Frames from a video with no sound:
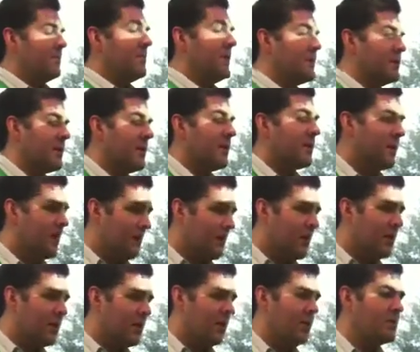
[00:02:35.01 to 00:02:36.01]
there's another
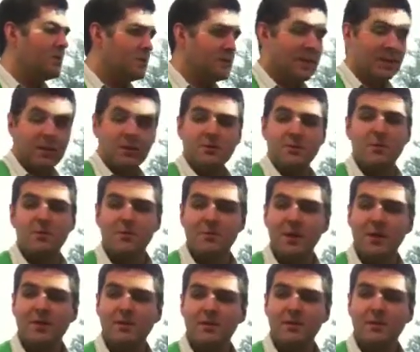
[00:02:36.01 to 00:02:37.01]
QR code to tell you some
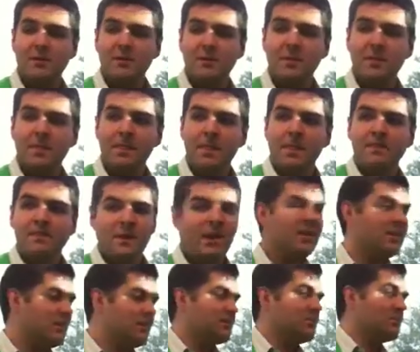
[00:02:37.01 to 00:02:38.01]
information. So
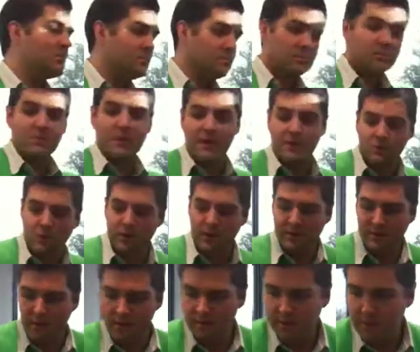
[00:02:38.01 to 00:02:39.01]
that's one
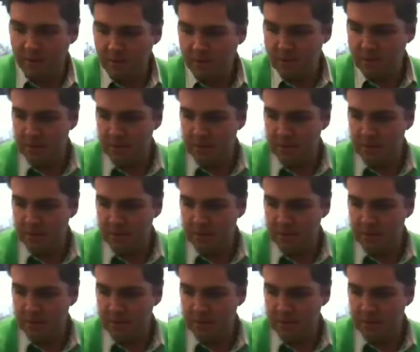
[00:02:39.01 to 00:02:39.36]
example.